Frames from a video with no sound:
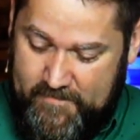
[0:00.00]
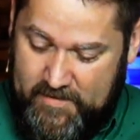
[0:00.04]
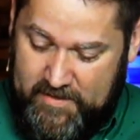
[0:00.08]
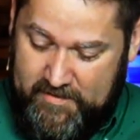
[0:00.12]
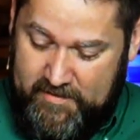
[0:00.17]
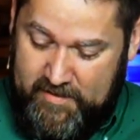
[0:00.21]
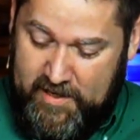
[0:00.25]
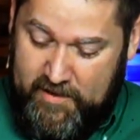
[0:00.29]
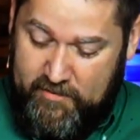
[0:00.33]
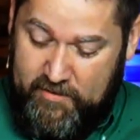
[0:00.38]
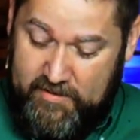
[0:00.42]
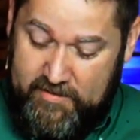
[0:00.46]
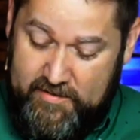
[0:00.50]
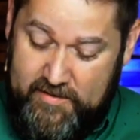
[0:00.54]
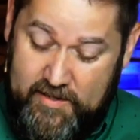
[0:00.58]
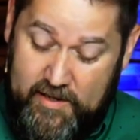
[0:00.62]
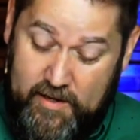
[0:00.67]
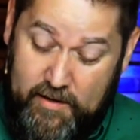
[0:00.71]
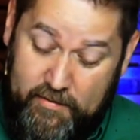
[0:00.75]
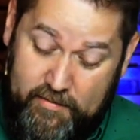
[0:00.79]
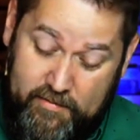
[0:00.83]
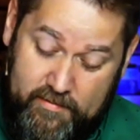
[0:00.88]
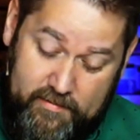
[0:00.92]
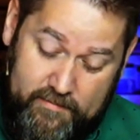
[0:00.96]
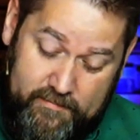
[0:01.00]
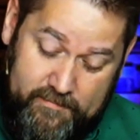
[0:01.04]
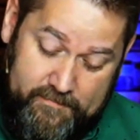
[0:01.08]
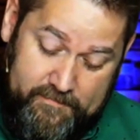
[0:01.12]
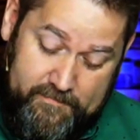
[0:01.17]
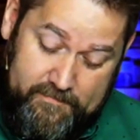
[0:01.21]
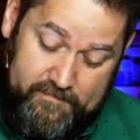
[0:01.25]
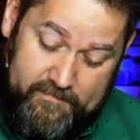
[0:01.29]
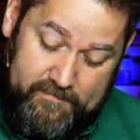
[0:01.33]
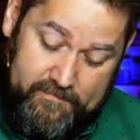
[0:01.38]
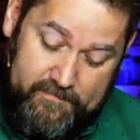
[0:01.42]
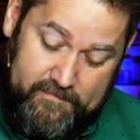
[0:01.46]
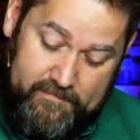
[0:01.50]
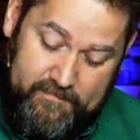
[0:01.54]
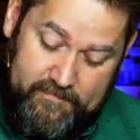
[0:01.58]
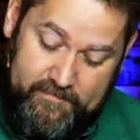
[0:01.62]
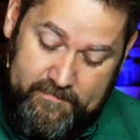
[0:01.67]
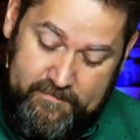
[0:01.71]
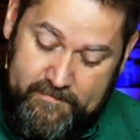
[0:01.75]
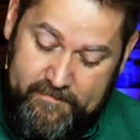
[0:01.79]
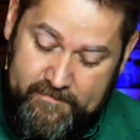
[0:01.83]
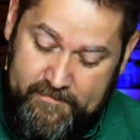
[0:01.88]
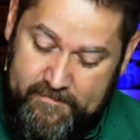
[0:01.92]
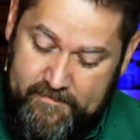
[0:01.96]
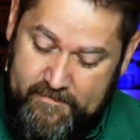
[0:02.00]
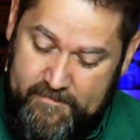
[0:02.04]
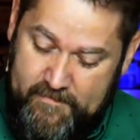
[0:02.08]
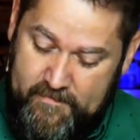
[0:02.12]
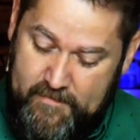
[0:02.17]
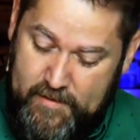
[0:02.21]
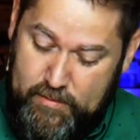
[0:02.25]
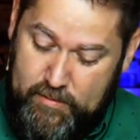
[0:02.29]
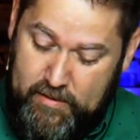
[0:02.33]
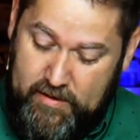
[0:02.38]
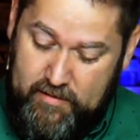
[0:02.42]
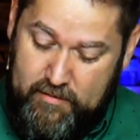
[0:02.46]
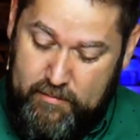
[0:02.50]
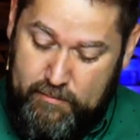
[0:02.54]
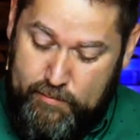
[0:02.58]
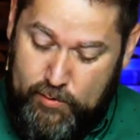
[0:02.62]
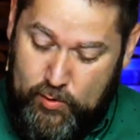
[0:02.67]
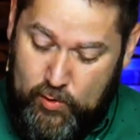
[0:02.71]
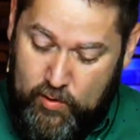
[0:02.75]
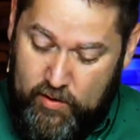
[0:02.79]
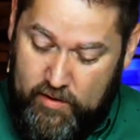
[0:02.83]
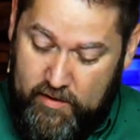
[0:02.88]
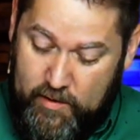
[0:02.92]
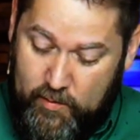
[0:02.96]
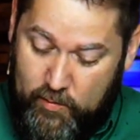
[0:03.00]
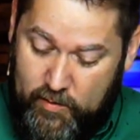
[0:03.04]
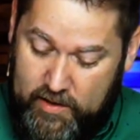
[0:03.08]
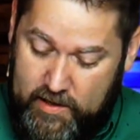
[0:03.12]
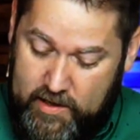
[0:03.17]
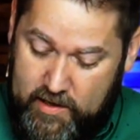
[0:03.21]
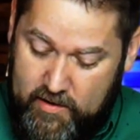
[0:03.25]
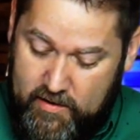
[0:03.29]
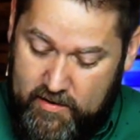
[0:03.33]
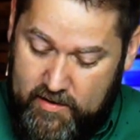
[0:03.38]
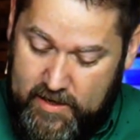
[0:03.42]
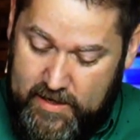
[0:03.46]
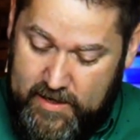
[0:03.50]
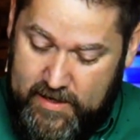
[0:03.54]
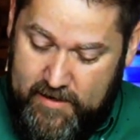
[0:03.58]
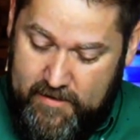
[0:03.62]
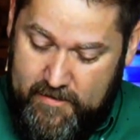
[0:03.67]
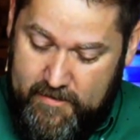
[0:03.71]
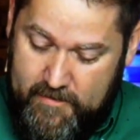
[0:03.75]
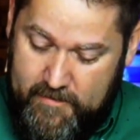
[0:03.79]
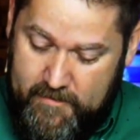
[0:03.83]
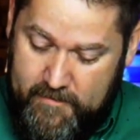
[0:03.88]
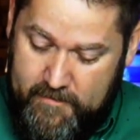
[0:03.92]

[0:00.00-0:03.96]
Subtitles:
That's heavy stuff, but it's important that we hear that.